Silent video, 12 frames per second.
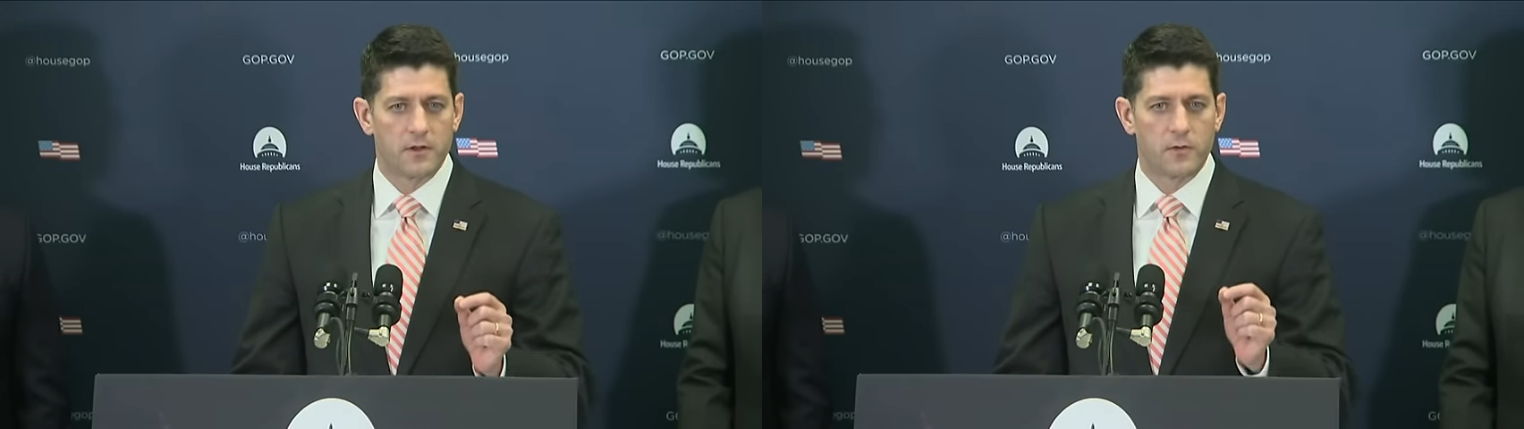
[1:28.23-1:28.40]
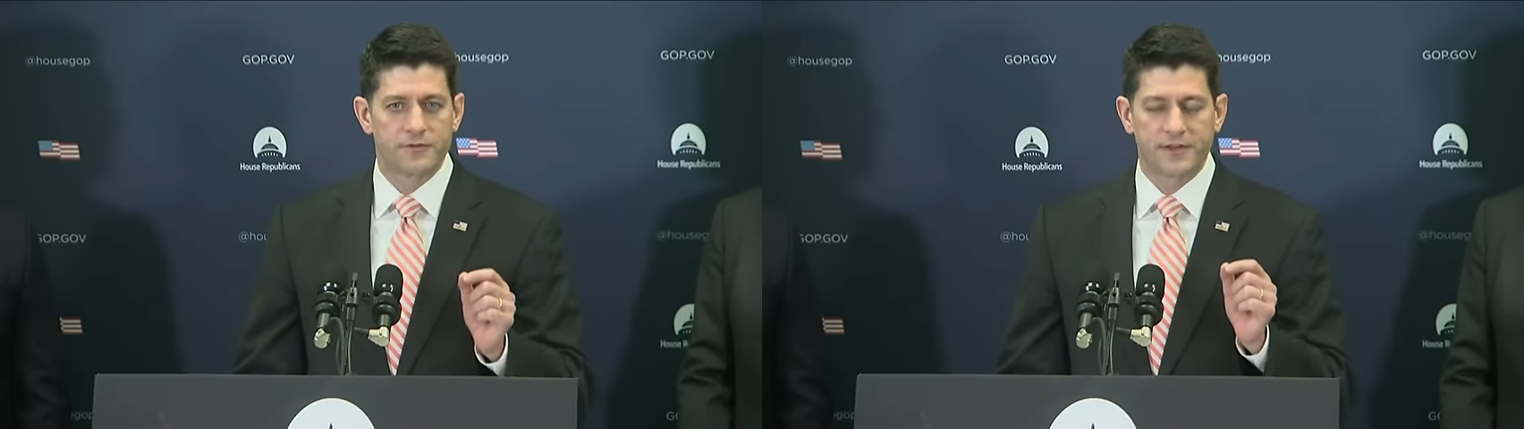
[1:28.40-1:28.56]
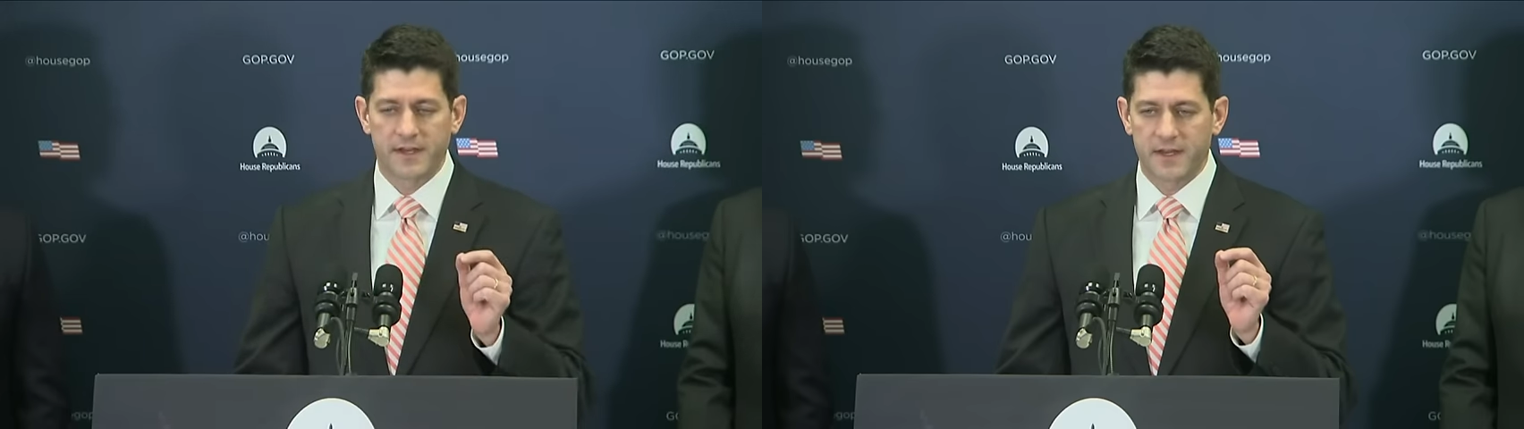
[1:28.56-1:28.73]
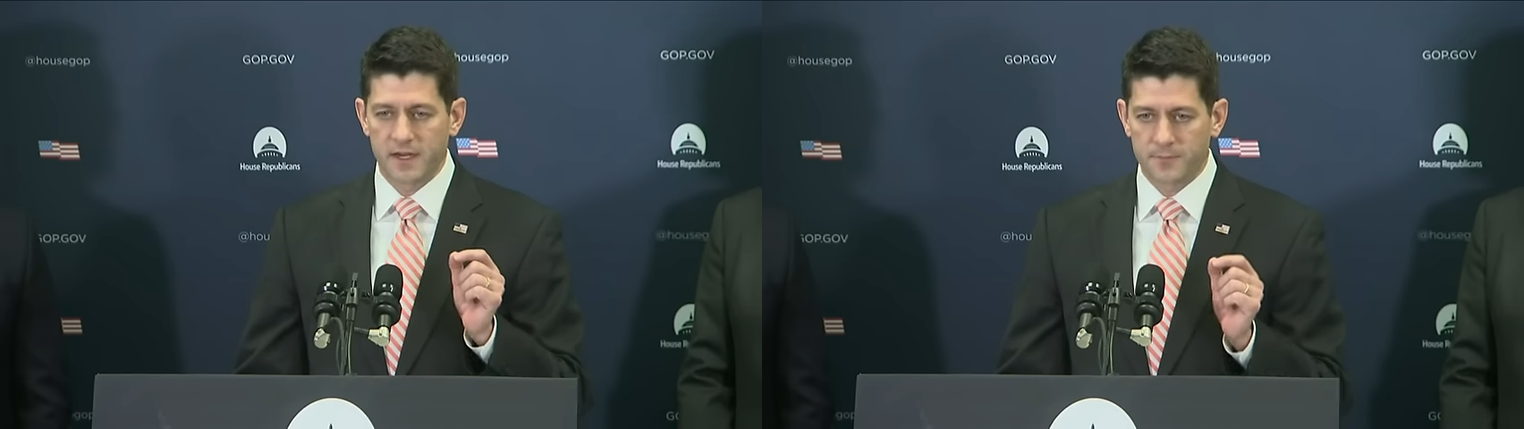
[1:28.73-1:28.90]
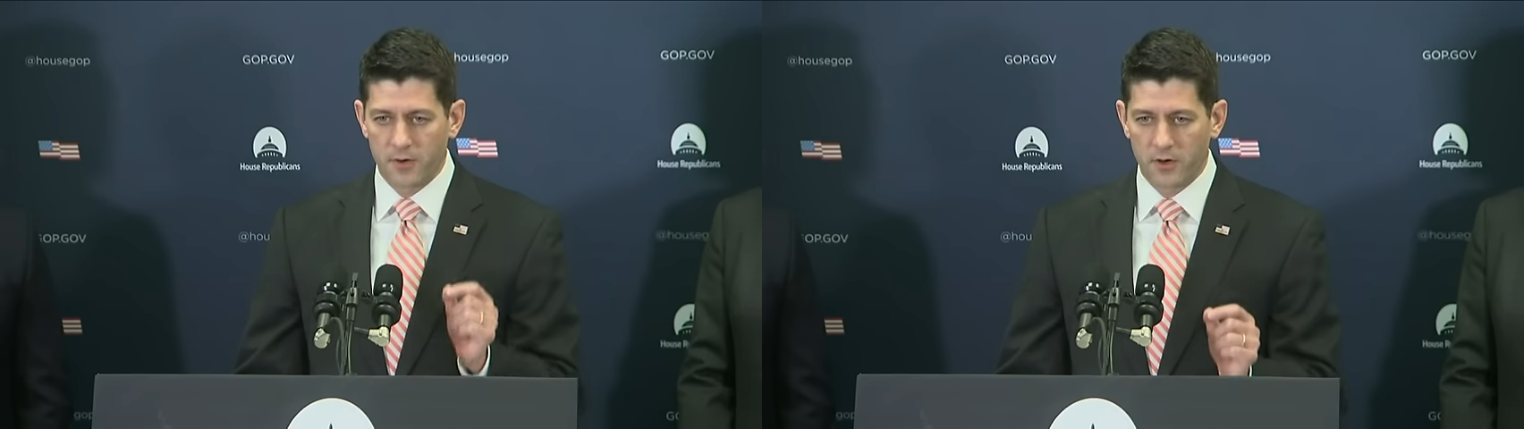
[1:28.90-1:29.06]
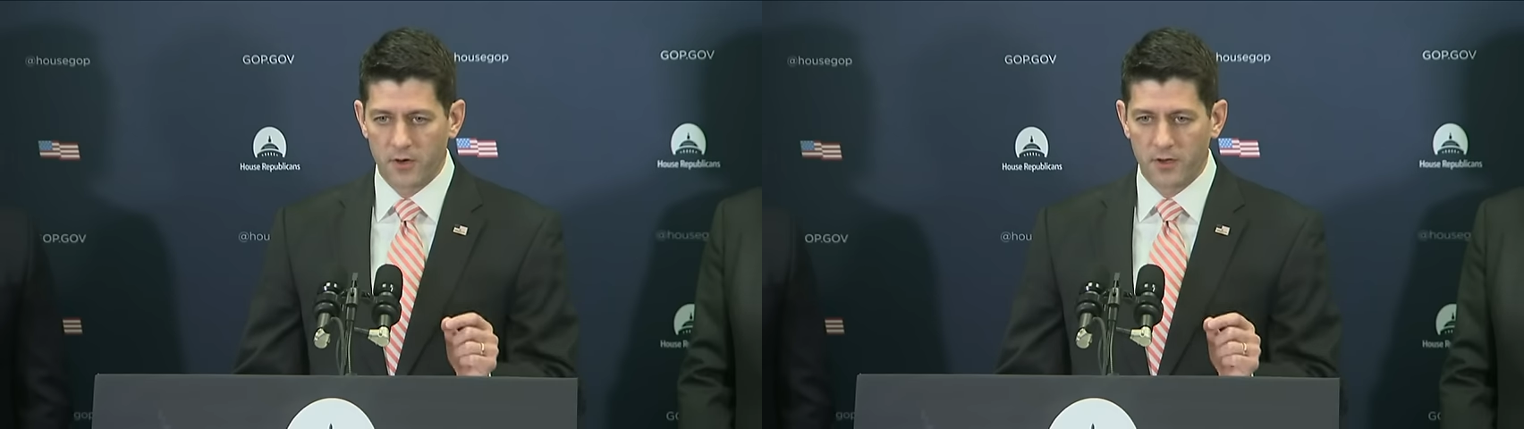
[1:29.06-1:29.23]
with taking a
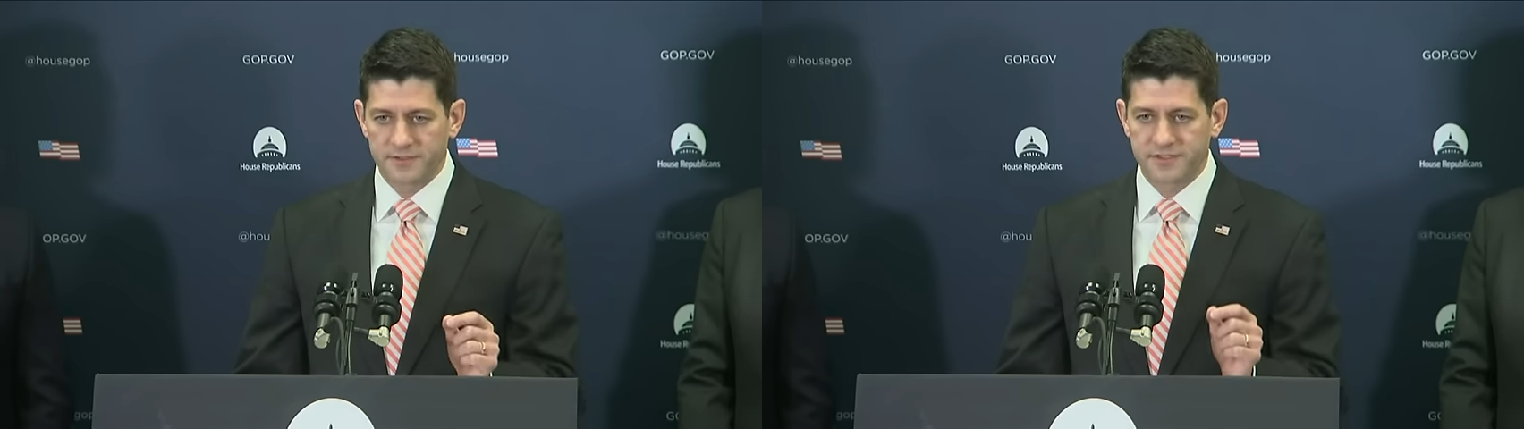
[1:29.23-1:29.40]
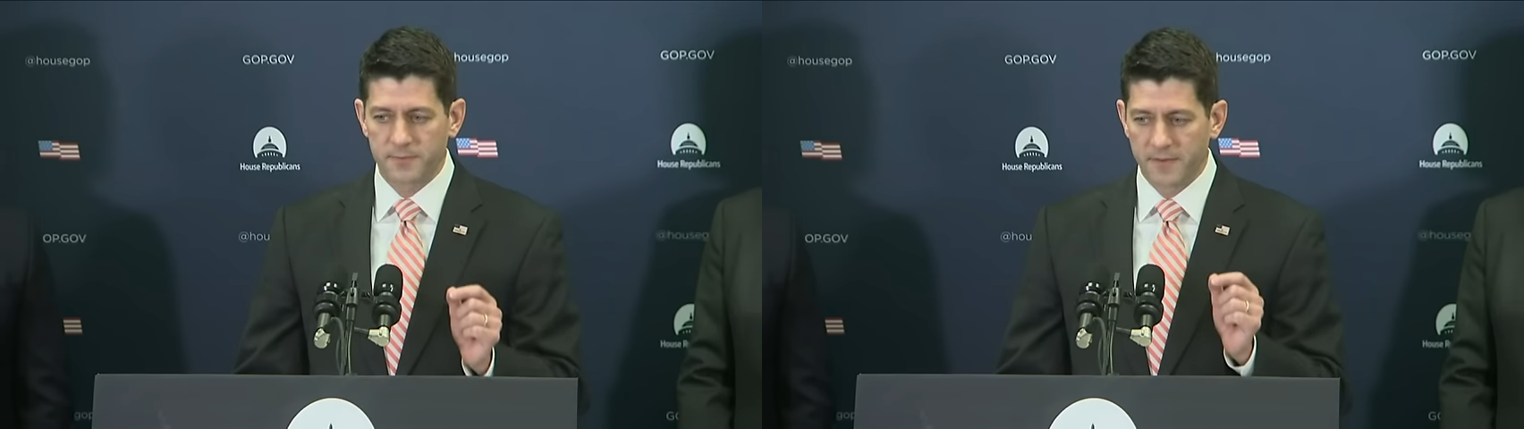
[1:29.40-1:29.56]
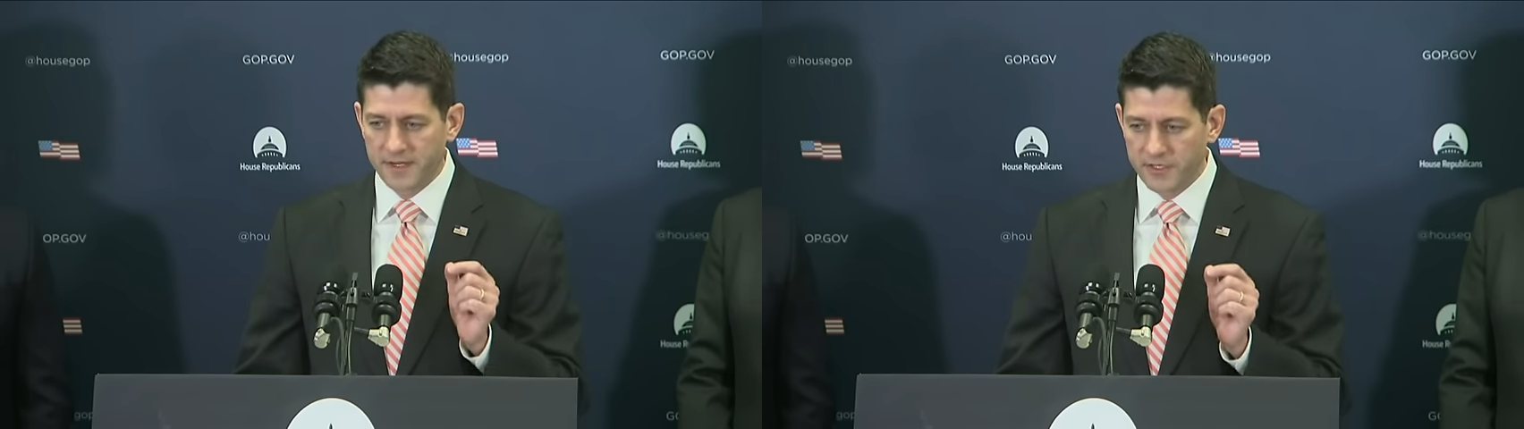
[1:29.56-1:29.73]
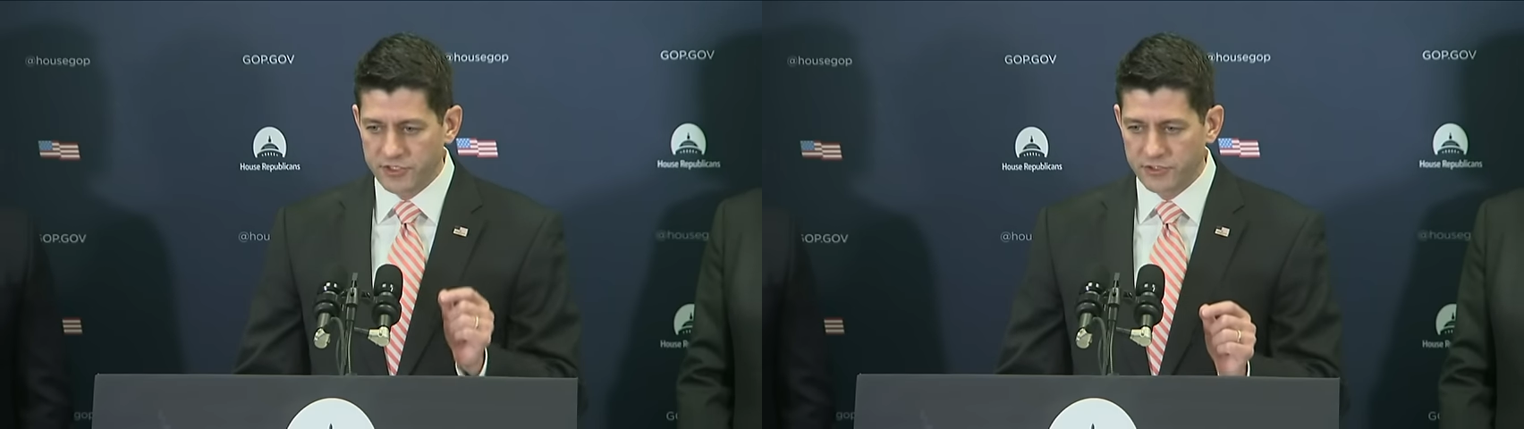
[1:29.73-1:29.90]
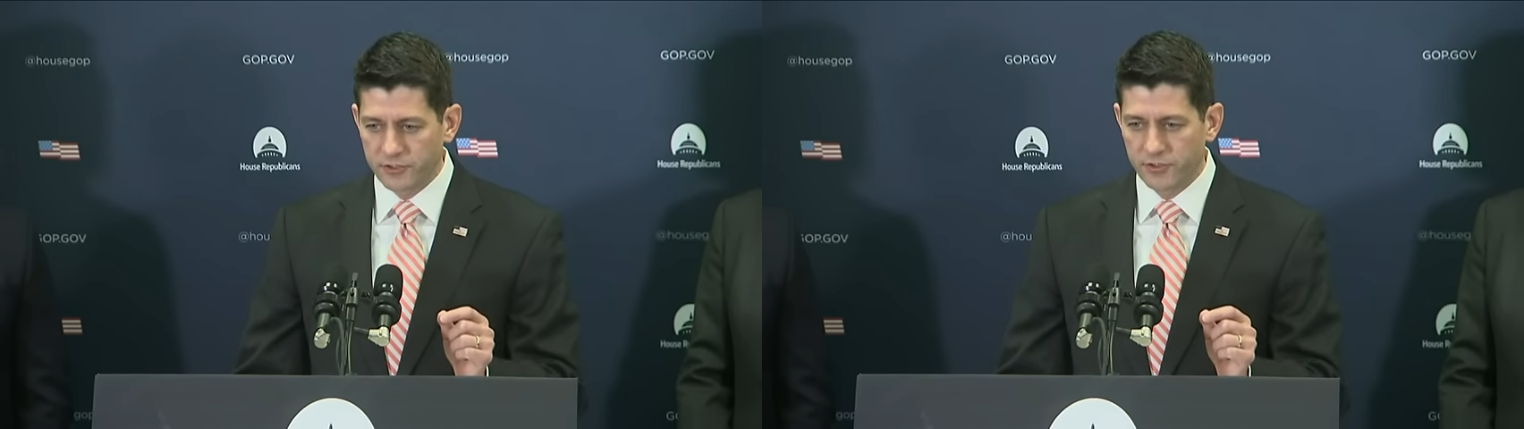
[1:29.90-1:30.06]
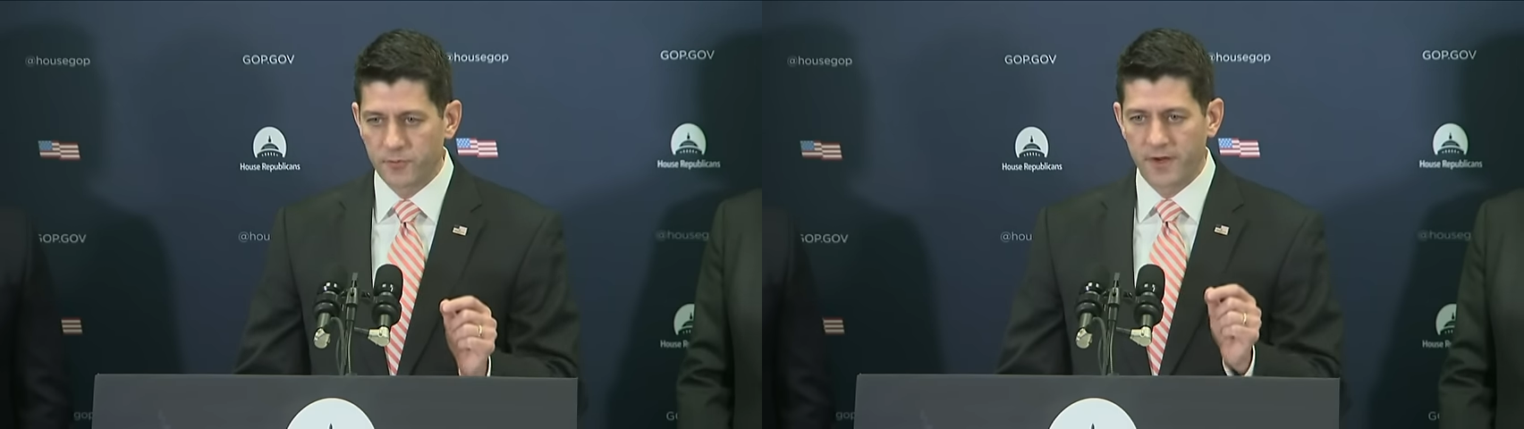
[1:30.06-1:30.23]
pause and making
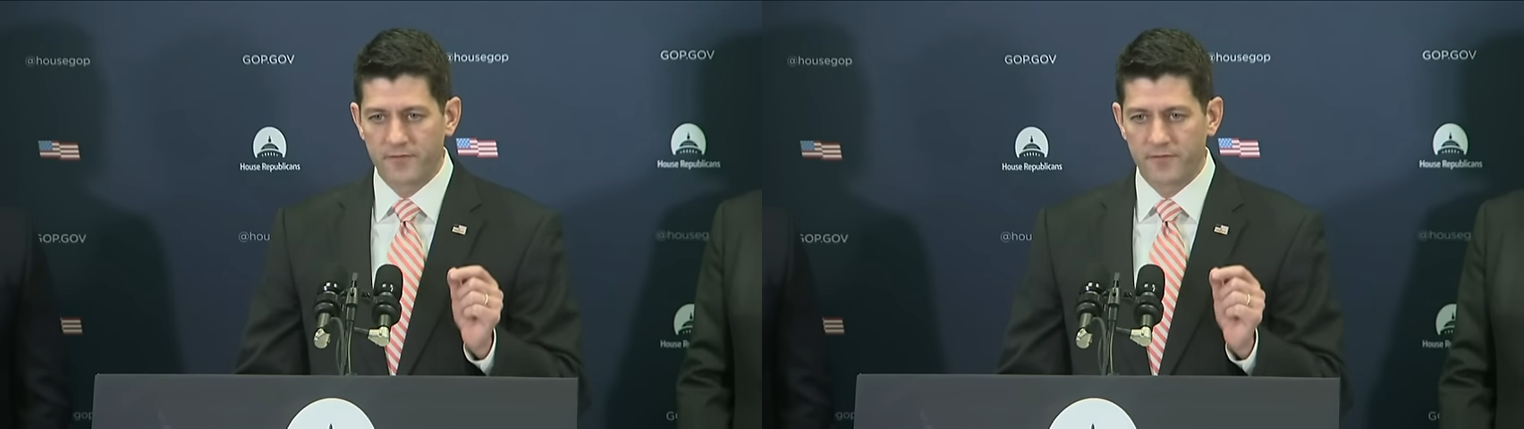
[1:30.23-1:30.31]
sure we